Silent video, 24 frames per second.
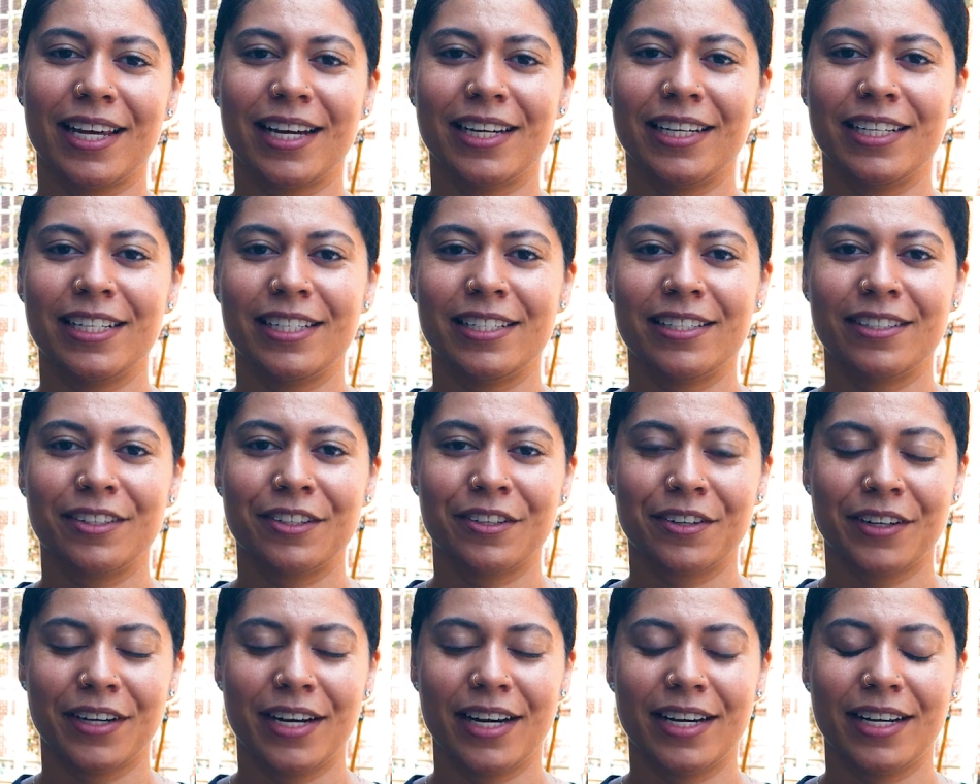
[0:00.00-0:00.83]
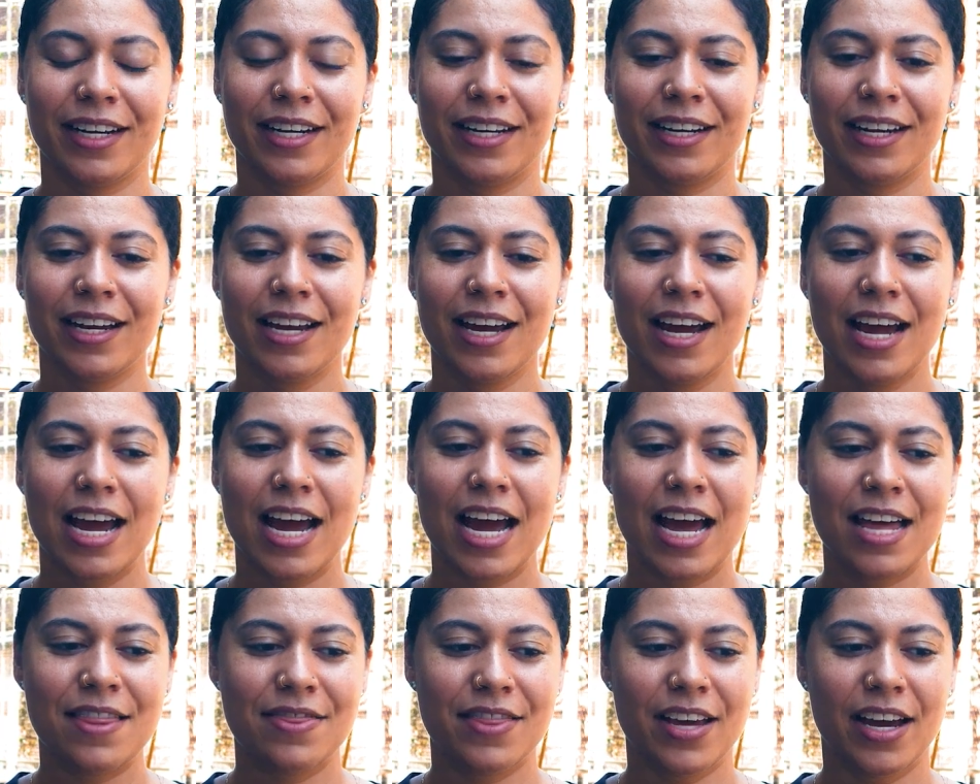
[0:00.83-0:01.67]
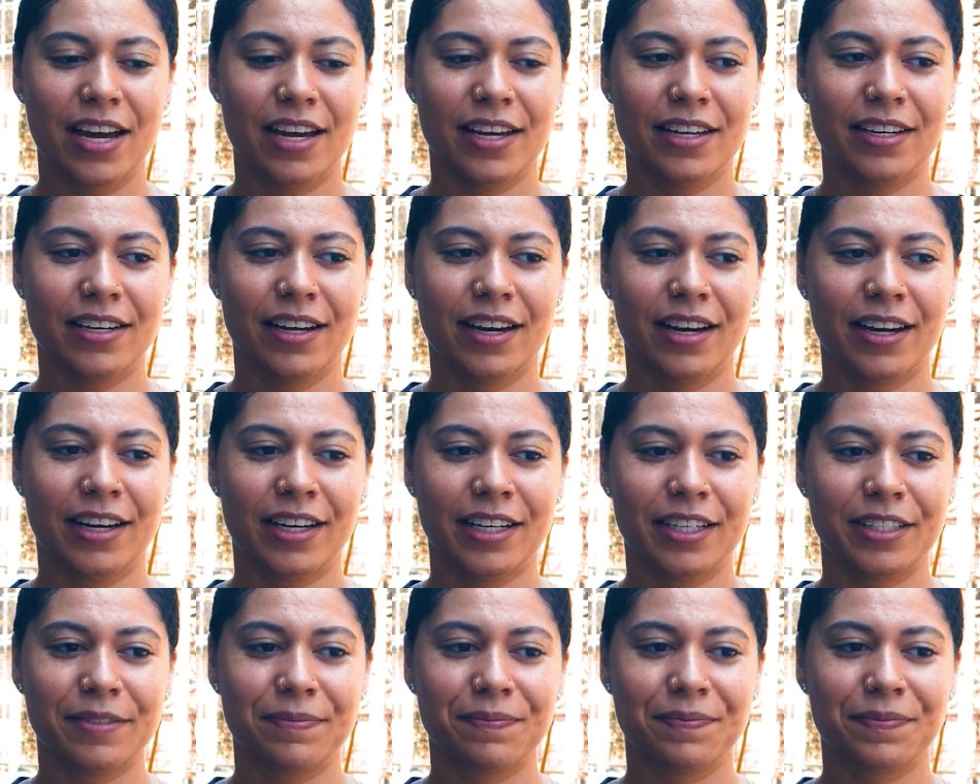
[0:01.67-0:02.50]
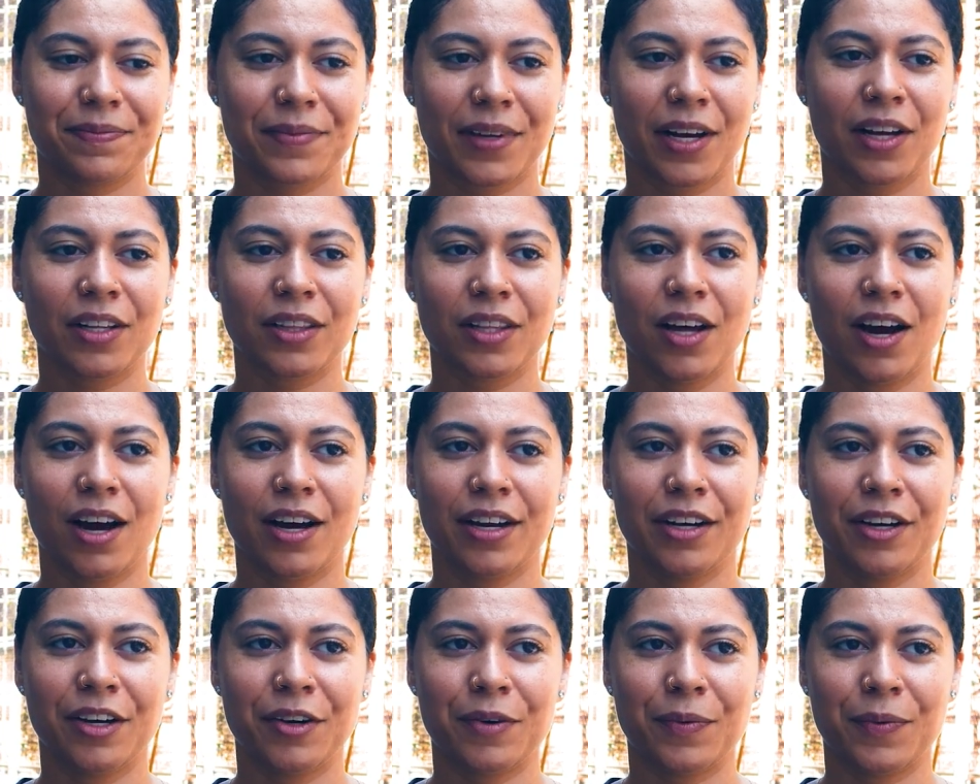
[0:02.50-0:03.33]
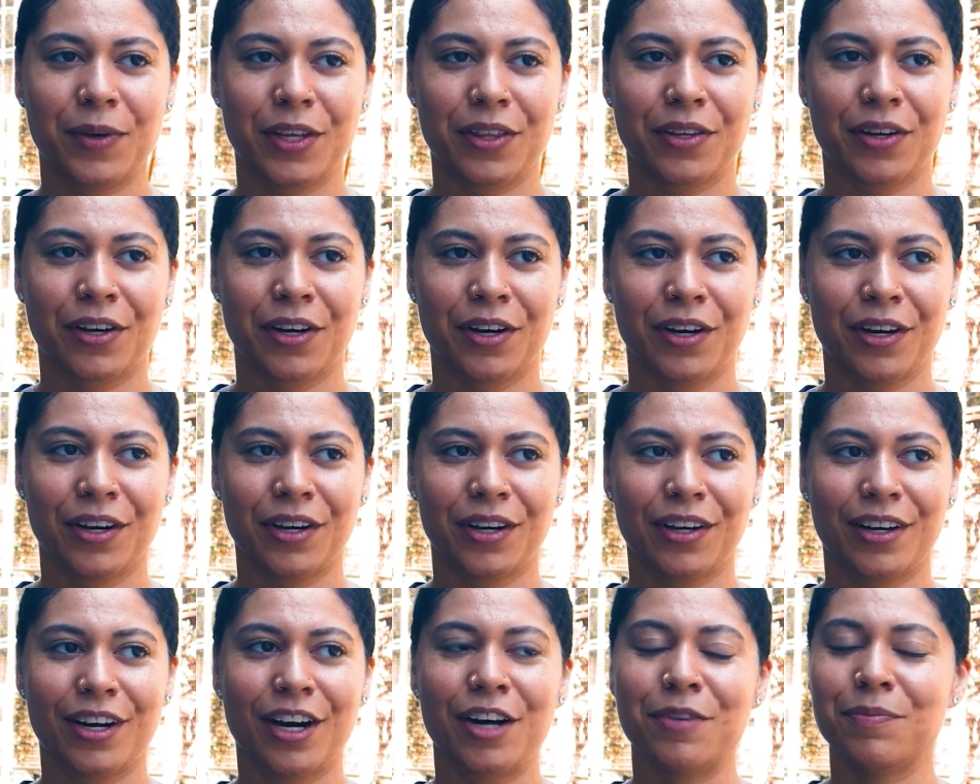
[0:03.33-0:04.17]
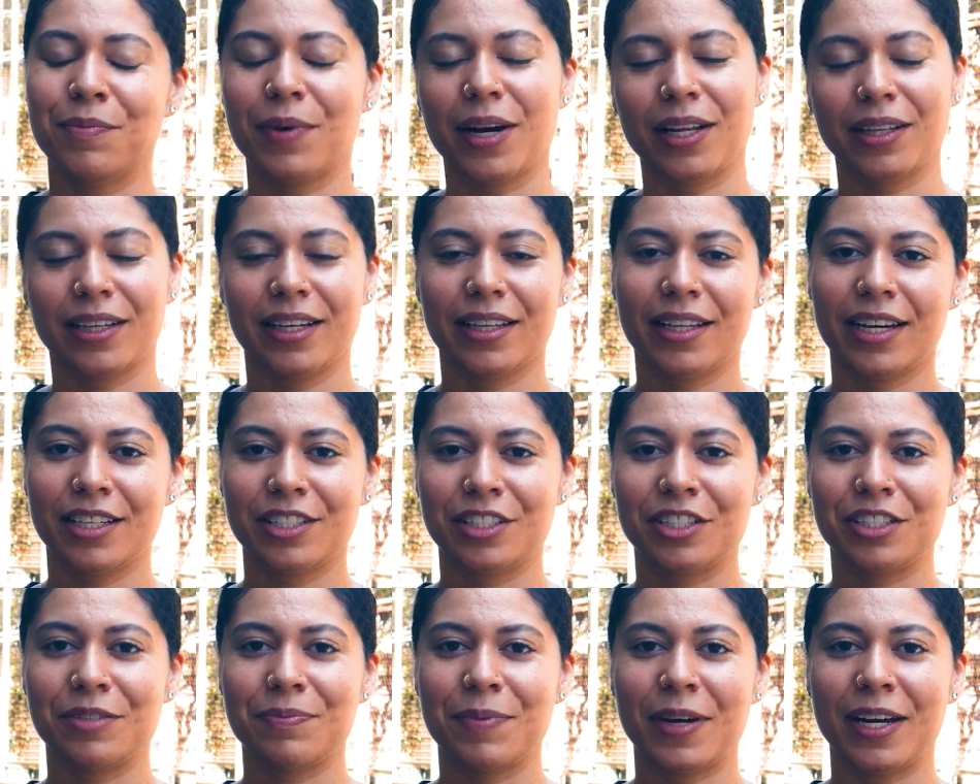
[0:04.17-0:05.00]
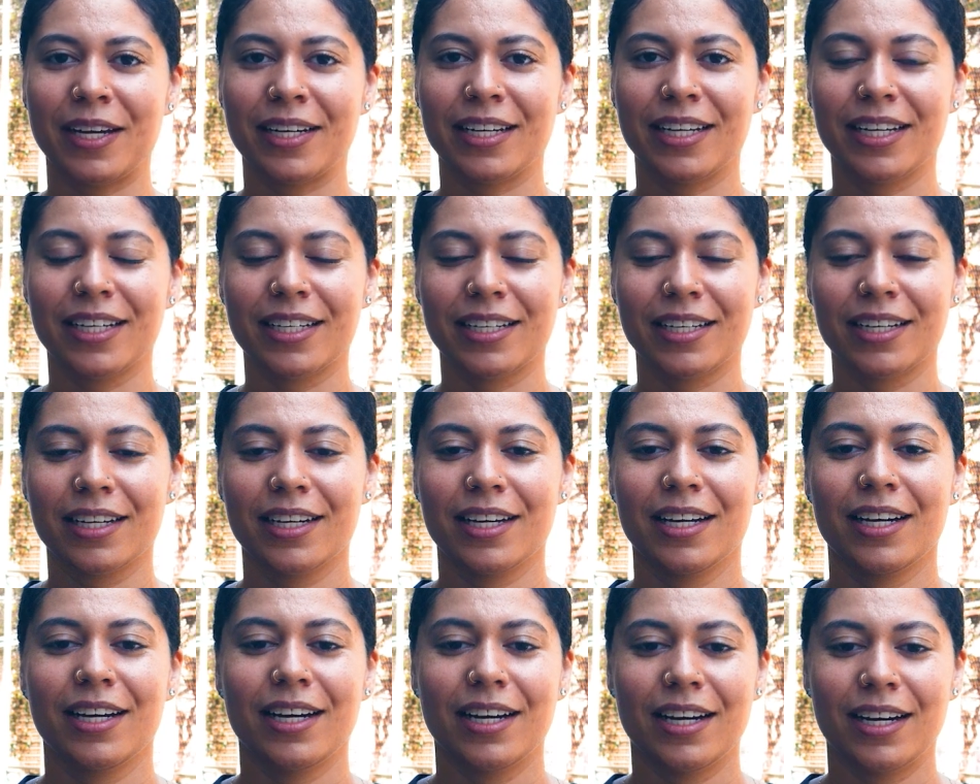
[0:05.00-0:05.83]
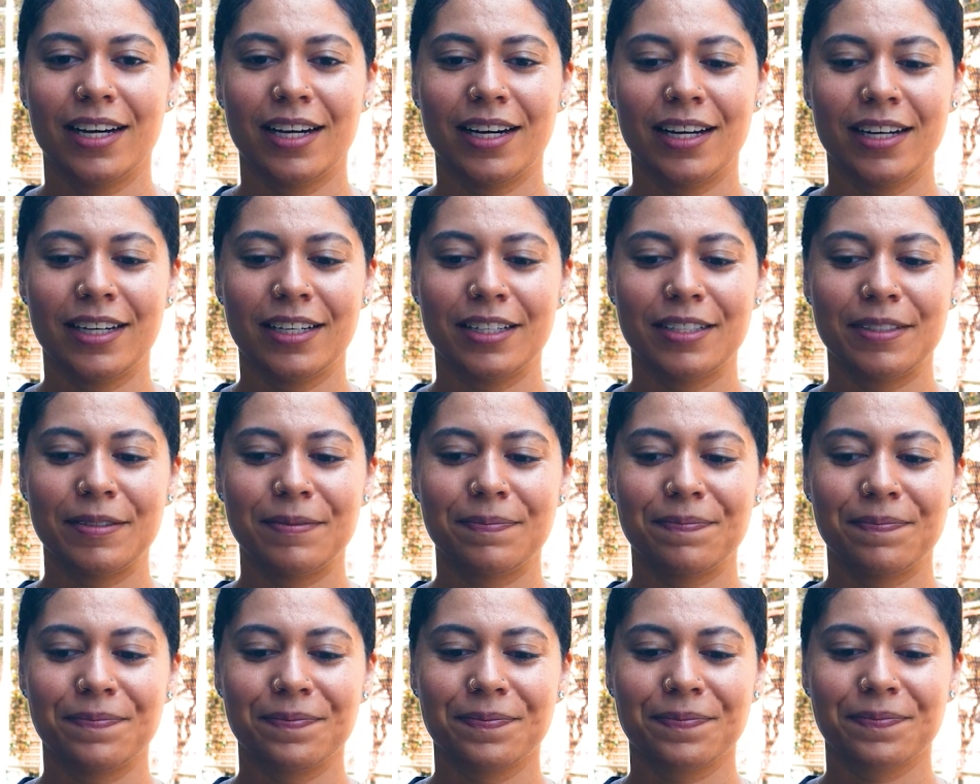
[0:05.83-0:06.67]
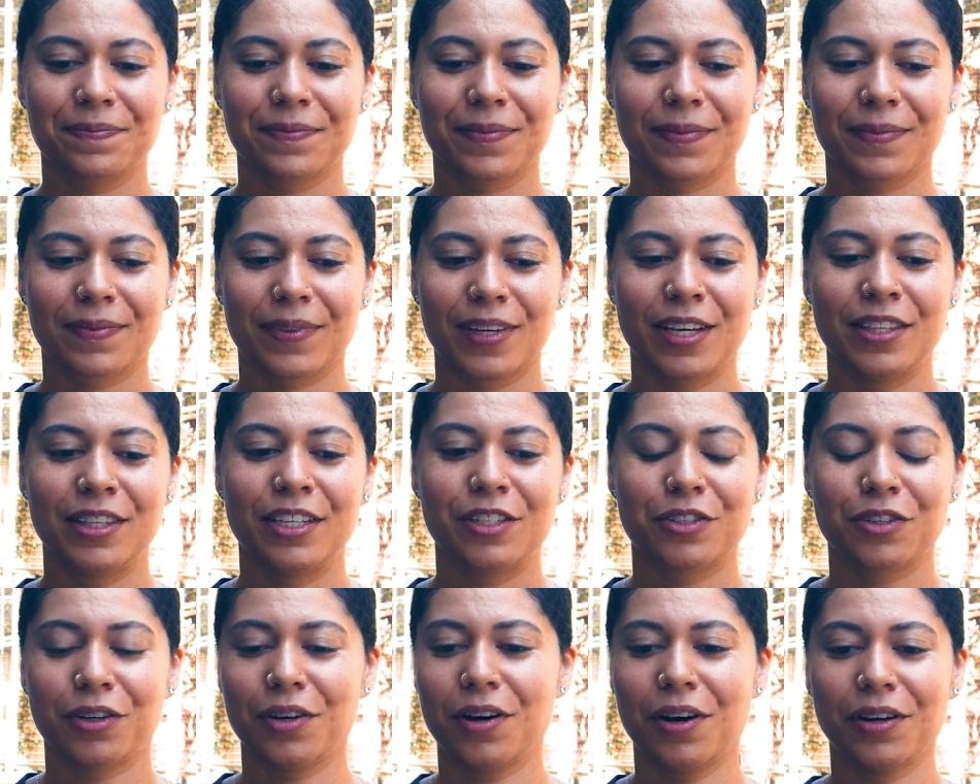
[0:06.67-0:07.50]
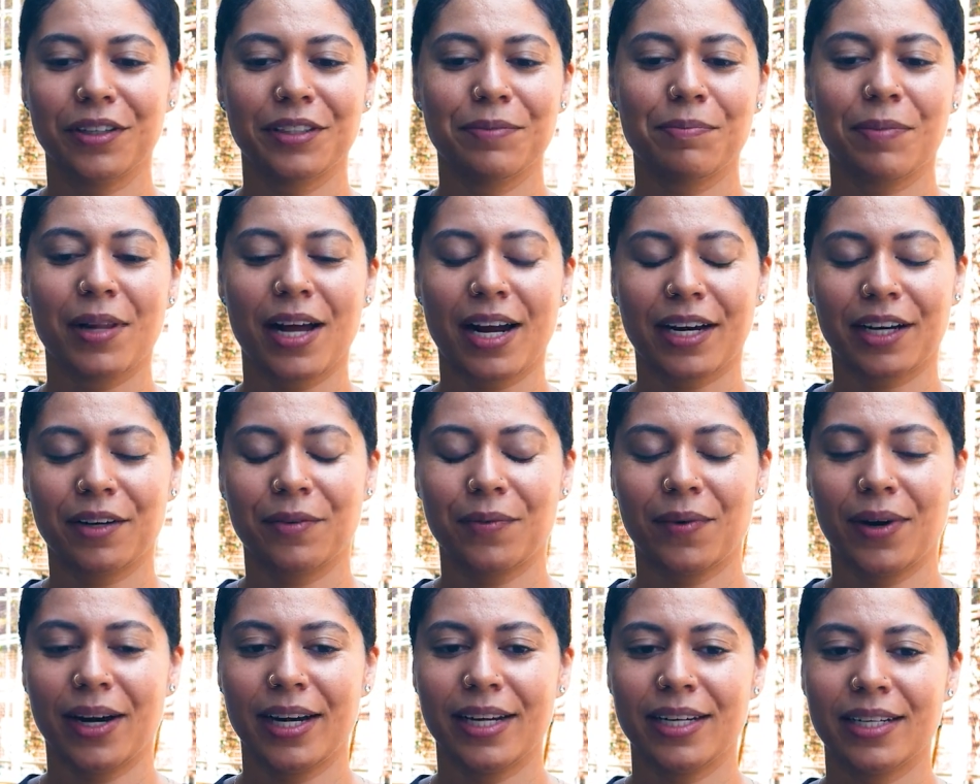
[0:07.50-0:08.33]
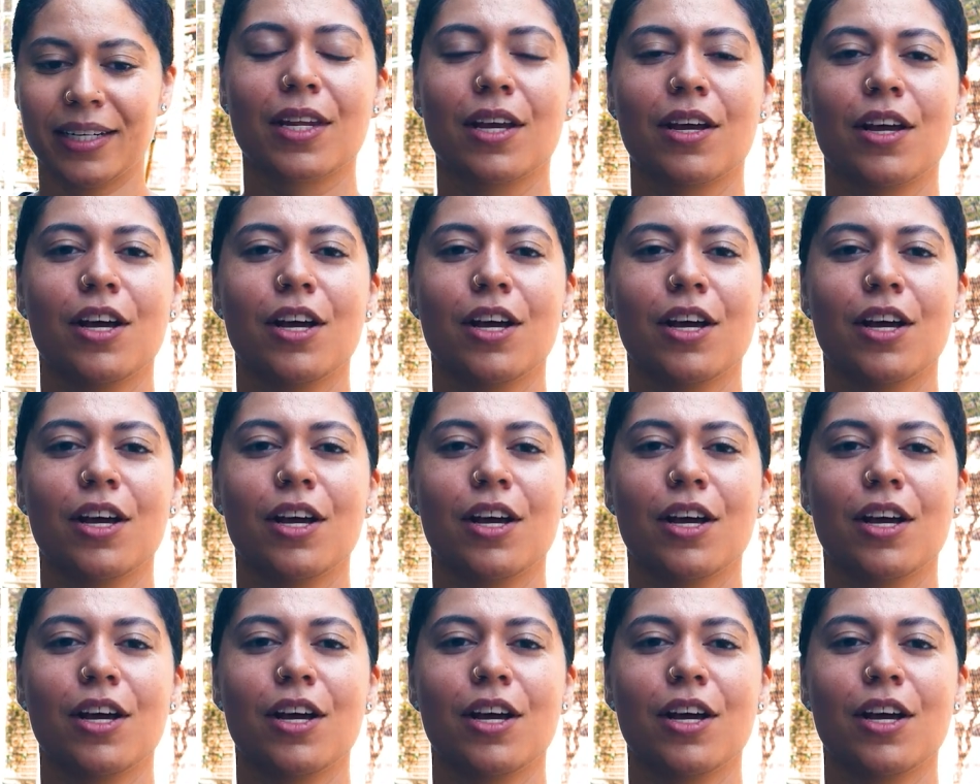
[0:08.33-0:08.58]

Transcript: that he created, and then Alana with her umbrella that she painted. And these are all in black and white.